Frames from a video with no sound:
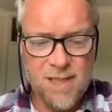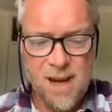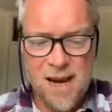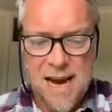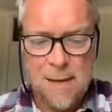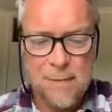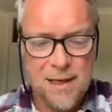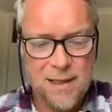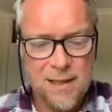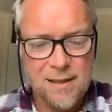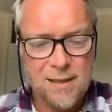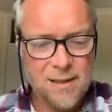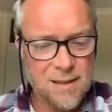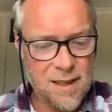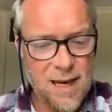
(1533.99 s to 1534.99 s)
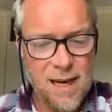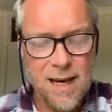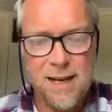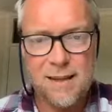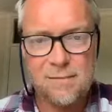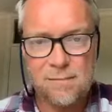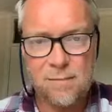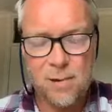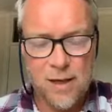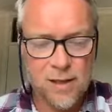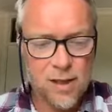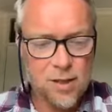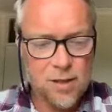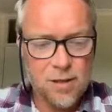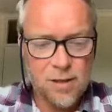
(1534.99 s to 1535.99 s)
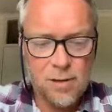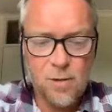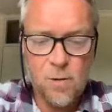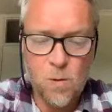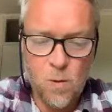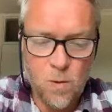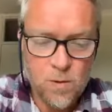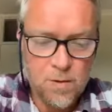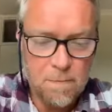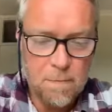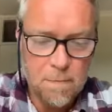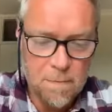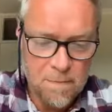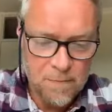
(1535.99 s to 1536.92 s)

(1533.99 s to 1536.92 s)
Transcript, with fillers: dynamic distance healing practitioners course